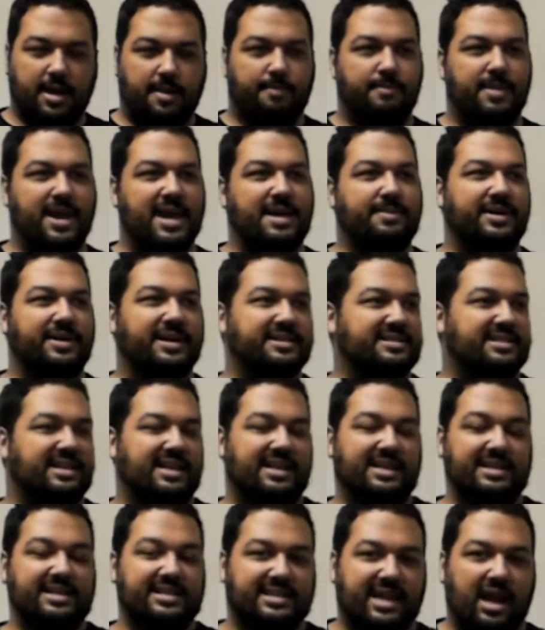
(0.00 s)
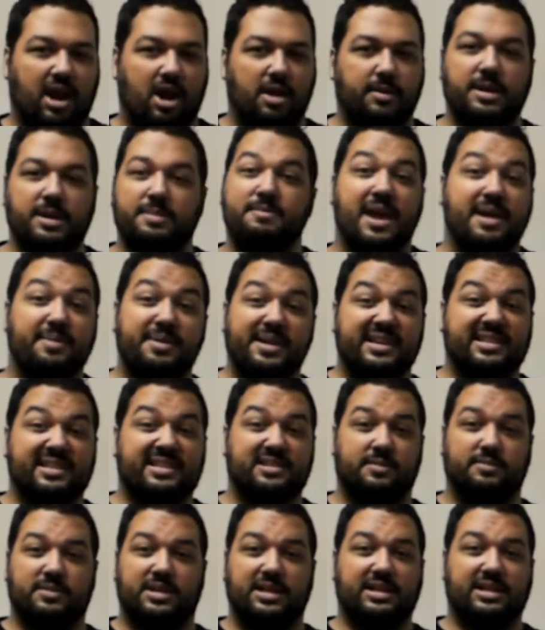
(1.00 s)
Maybe it's that he's scaring me. Maybe it's
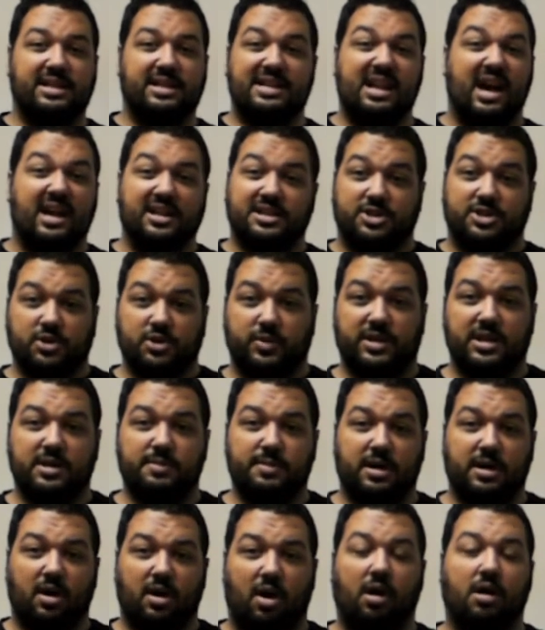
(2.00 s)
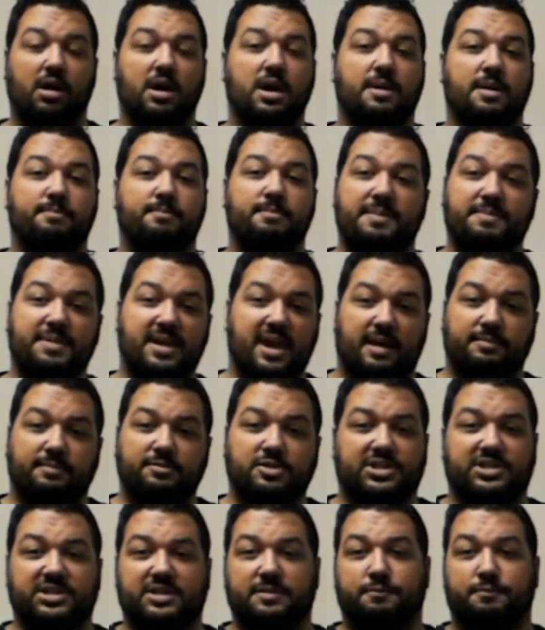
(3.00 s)
something not to do with him at all. Maybe I'm
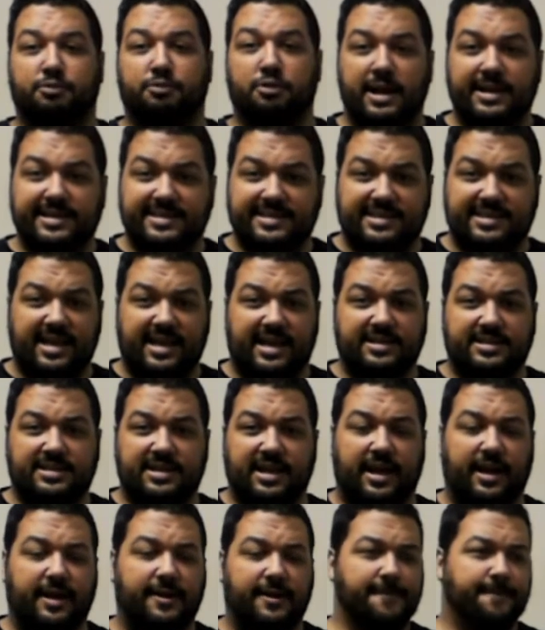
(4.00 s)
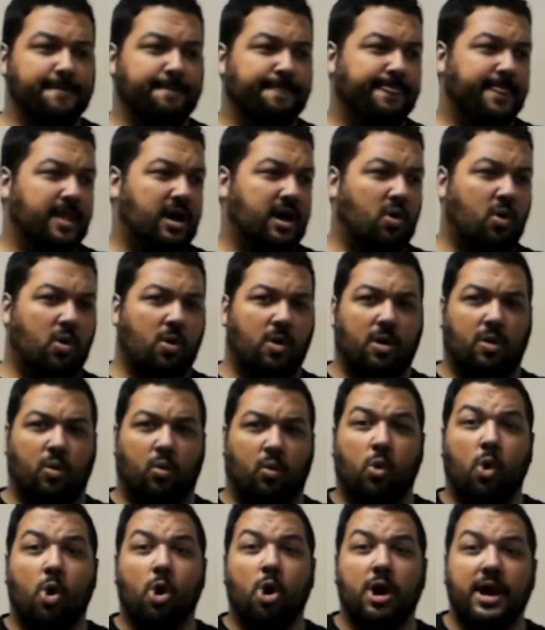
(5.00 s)
just depressed that day
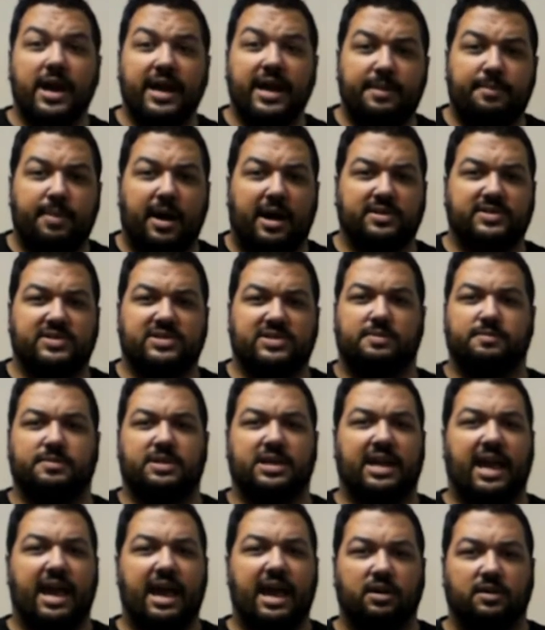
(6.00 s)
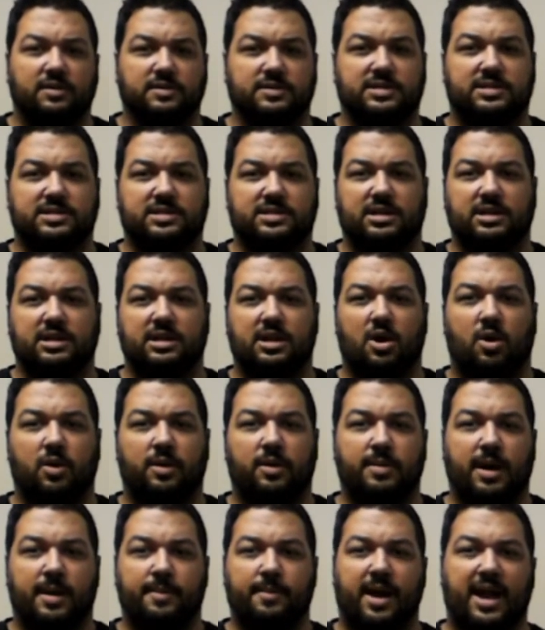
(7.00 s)
or worried about something else,
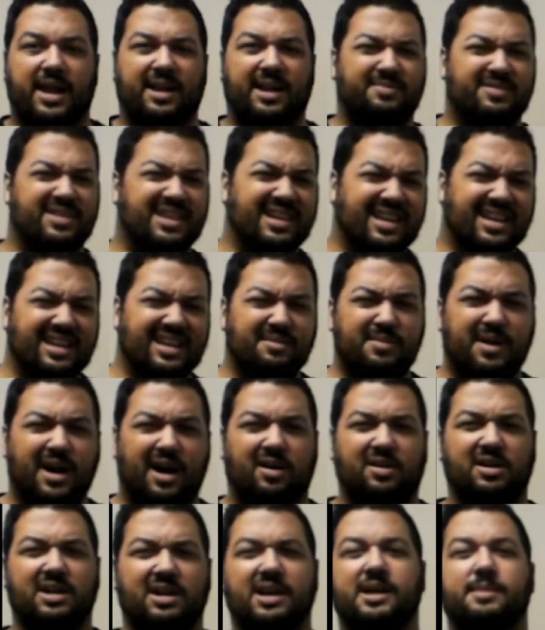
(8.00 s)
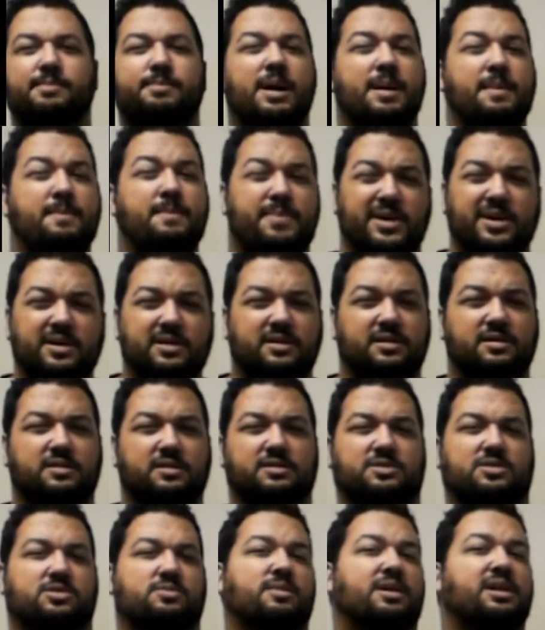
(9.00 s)
in my mind. I'm thinking about my
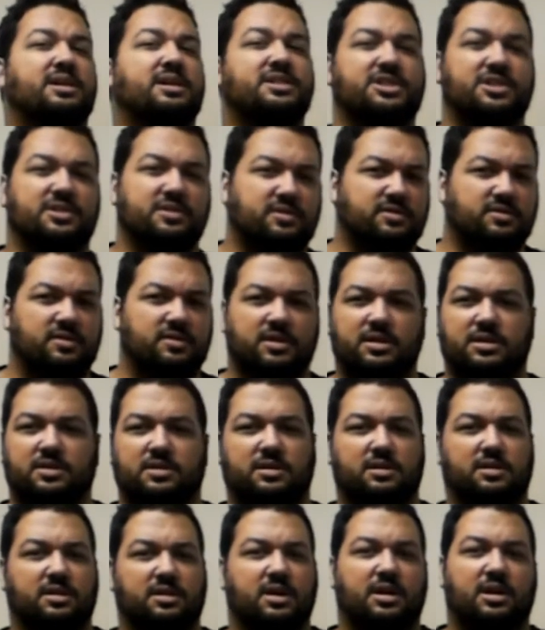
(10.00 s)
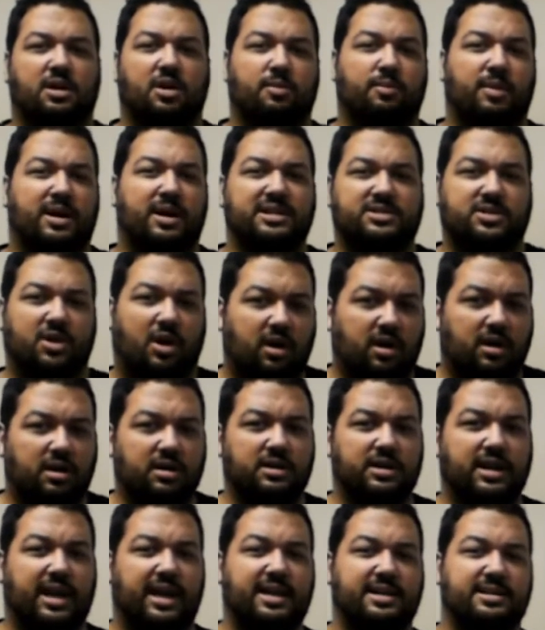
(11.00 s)
bills or my children or my
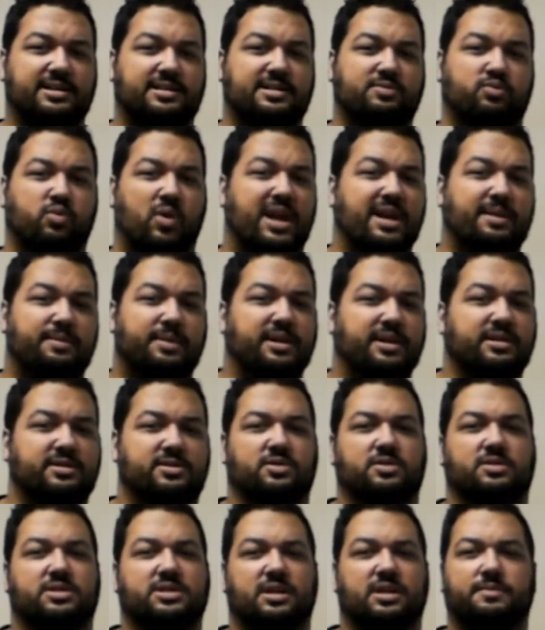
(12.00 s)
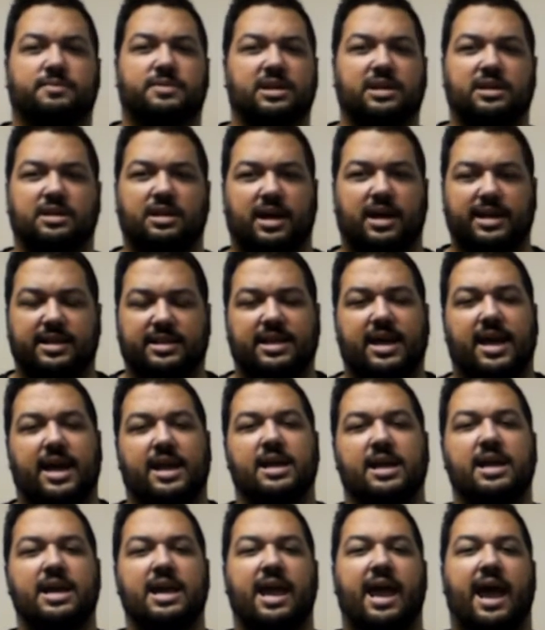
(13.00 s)
dog has rabies or something like
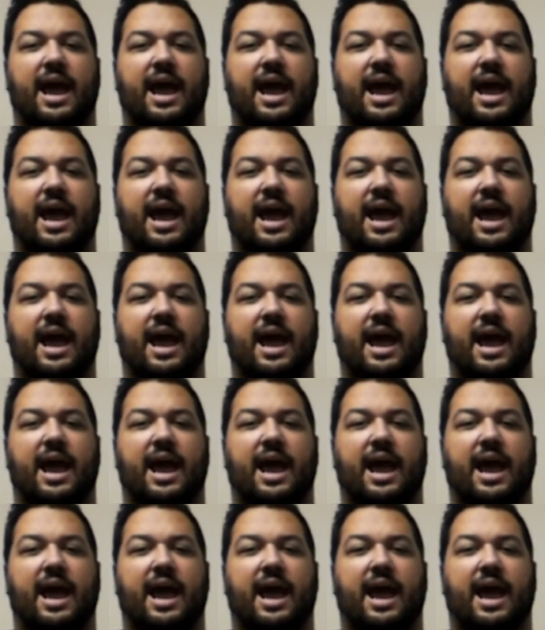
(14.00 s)
that.